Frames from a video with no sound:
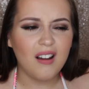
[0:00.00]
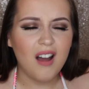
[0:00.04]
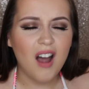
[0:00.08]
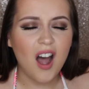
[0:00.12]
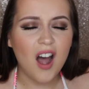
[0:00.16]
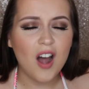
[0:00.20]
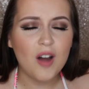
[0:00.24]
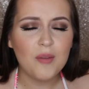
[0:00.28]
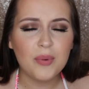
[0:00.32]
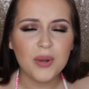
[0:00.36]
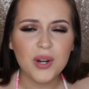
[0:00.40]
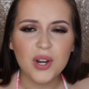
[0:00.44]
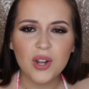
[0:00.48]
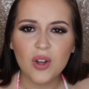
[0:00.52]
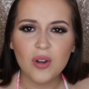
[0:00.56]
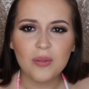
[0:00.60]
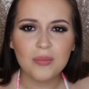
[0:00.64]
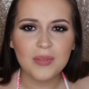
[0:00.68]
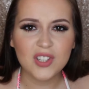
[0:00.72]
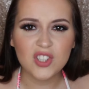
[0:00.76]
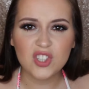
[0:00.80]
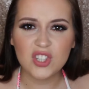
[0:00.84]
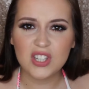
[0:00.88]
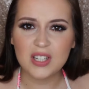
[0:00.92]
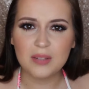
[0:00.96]
I'll put it on
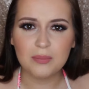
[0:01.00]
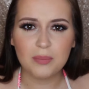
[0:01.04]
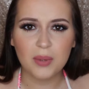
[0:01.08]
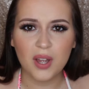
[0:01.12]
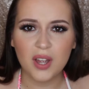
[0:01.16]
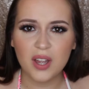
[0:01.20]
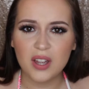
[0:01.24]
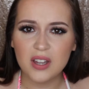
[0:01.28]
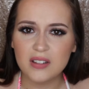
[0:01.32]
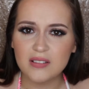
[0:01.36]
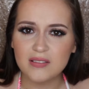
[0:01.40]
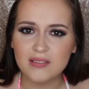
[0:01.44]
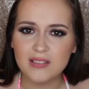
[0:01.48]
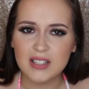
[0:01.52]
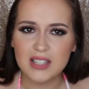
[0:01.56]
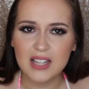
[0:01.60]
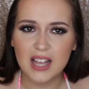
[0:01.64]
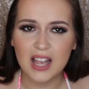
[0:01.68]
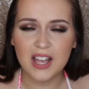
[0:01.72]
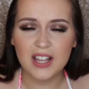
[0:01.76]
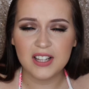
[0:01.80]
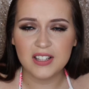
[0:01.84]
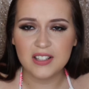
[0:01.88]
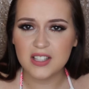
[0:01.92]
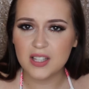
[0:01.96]
my cheekbones,
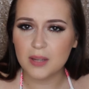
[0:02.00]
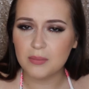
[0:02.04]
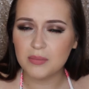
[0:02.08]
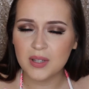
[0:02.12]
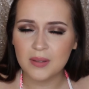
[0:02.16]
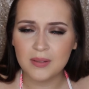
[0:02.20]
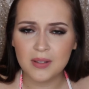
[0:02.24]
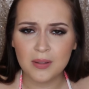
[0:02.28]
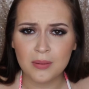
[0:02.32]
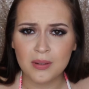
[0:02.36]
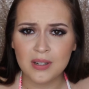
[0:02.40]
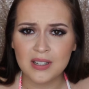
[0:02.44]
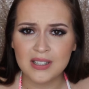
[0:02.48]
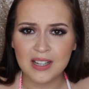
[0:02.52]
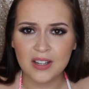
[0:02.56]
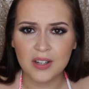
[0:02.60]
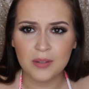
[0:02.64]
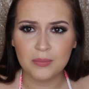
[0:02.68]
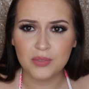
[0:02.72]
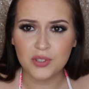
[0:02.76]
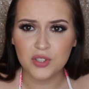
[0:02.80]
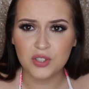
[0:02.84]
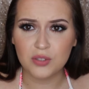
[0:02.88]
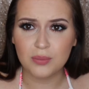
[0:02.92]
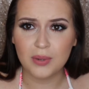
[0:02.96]
and sometimes I'll put it down the
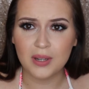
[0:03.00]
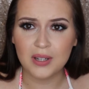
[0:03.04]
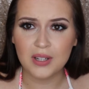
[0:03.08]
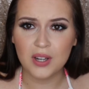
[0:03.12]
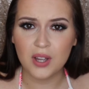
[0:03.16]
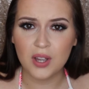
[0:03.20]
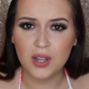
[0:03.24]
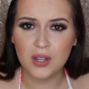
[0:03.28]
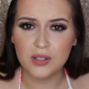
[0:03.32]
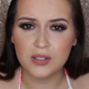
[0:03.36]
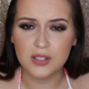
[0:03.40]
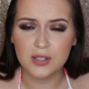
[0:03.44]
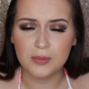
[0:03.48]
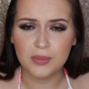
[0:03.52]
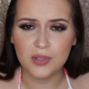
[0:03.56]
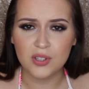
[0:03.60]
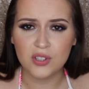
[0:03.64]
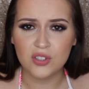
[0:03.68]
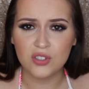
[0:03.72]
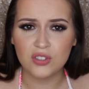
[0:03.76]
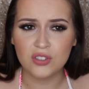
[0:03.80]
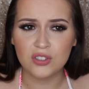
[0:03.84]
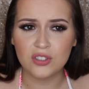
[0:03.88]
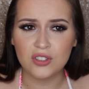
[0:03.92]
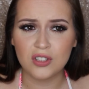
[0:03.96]
bridge of my nose, but
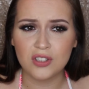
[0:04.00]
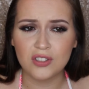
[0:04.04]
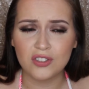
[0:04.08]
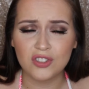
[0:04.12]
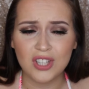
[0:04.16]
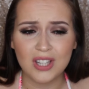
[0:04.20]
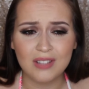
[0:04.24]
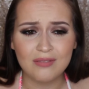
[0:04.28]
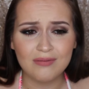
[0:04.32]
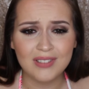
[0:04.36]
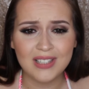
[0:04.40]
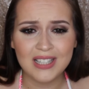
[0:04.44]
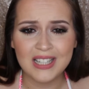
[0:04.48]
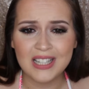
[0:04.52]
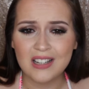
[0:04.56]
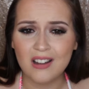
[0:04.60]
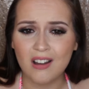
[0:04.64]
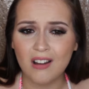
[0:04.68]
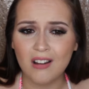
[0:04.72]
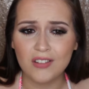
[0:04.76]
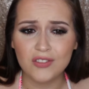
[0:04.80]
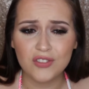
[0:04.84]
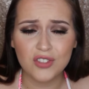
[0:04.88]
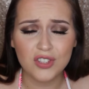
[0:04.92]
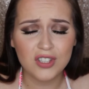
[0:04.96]
generally
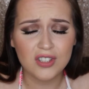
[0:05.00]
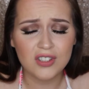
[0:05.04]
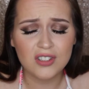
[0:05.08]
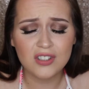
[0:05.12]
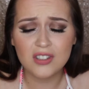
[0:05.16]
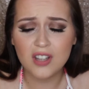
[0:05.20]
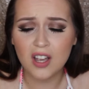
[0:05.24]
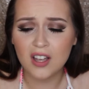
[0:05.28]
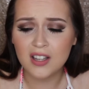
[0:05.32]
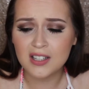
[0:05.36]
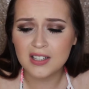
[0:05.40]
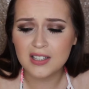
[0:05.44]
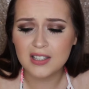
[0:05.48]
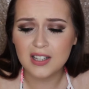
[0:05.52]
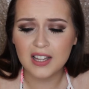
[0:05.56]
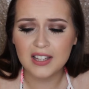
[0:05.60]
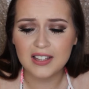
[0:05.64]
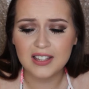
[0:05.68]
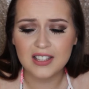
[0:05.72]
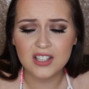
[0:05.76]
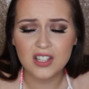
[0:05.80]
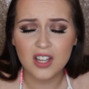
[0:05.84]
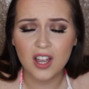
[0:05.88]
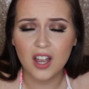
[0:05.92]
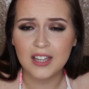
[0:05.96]
I'll just dust like
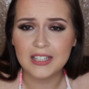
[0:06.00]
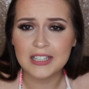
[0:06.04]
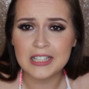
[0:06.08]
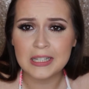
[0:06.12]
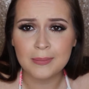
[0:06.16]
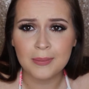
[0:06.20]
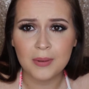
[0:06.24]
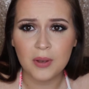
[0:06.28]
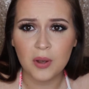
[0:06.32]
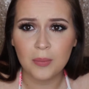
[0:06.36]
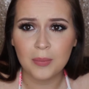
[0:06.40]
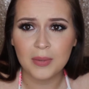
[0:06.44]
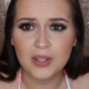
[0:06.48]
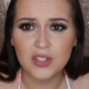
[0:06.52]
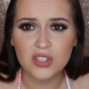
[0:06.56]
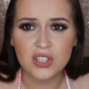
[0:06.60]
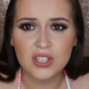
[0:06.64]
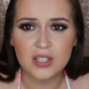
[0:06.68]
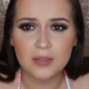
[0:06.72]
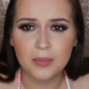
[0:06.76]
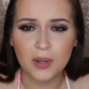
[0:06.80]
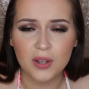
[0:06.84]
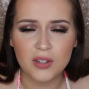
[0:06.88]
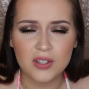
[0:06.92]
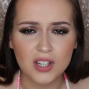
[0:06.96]
the tiniest bit on my
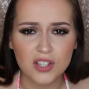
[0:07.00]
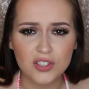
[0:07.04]
cheekbones.